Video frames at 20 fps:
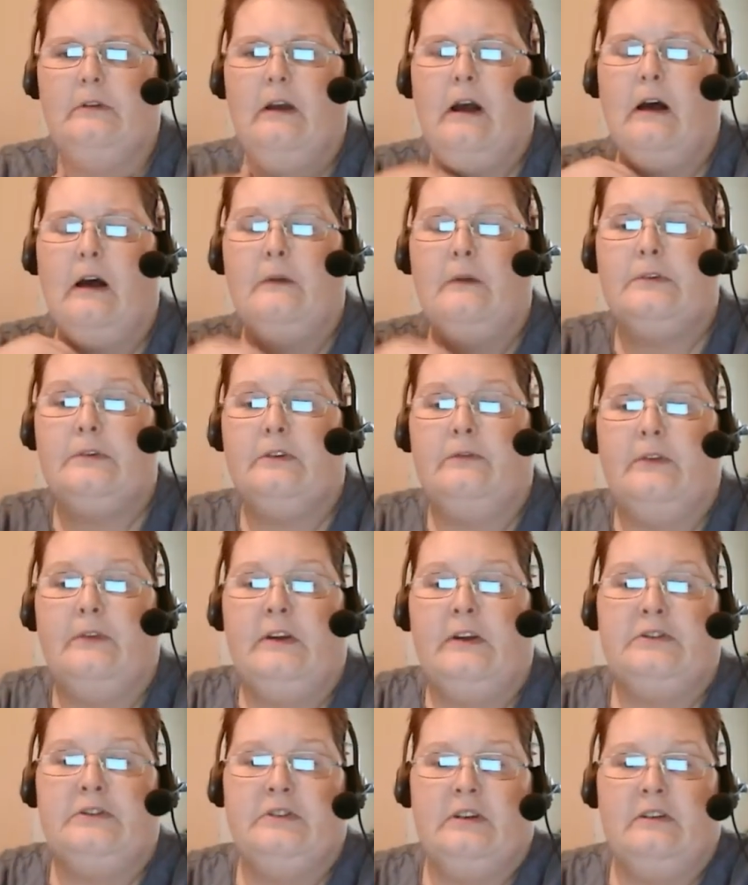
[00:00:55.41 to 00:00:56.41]

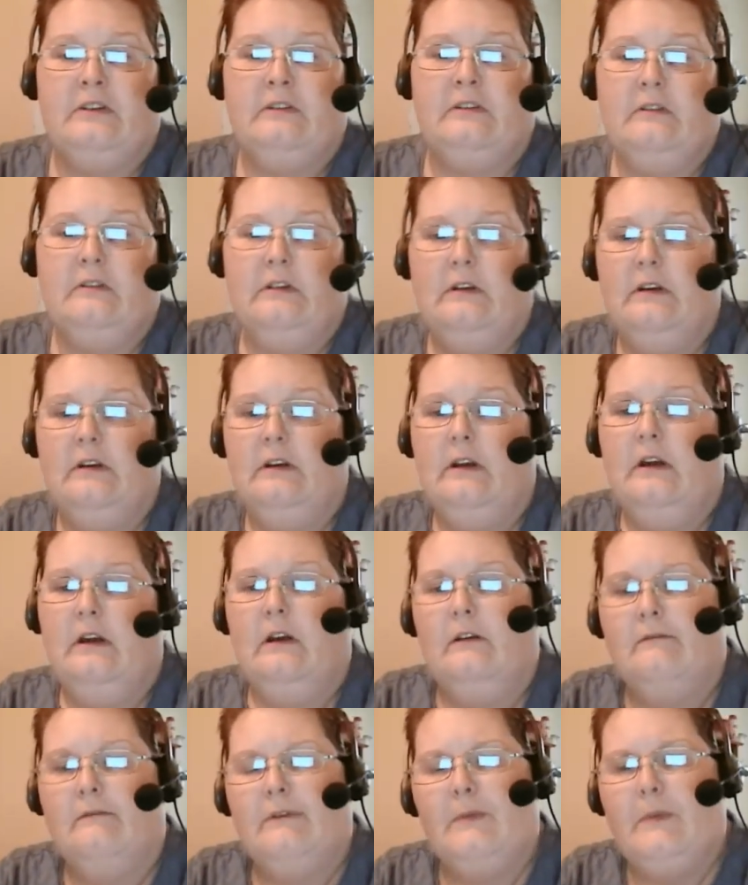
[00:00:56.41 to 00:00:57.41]
observation
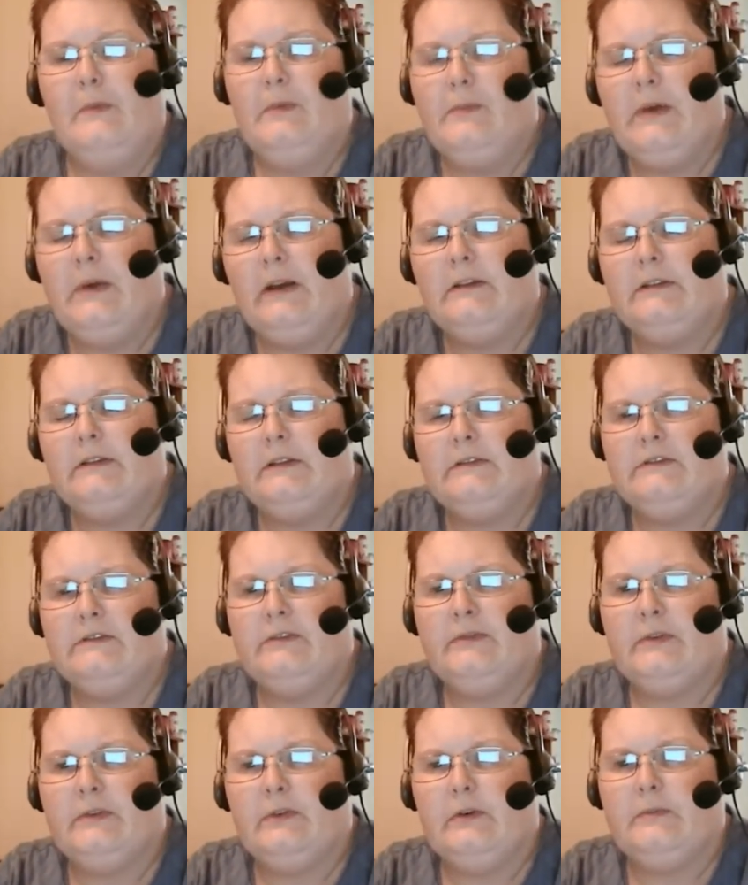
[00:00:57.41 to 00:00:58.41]
from a passage
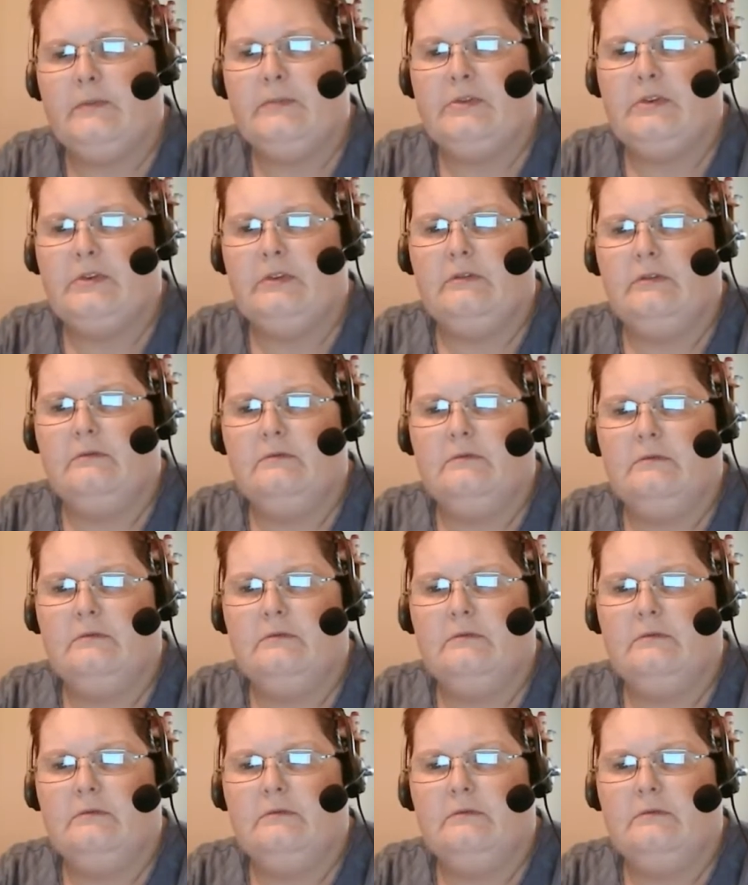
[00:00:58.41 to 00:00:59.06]
of Scripture.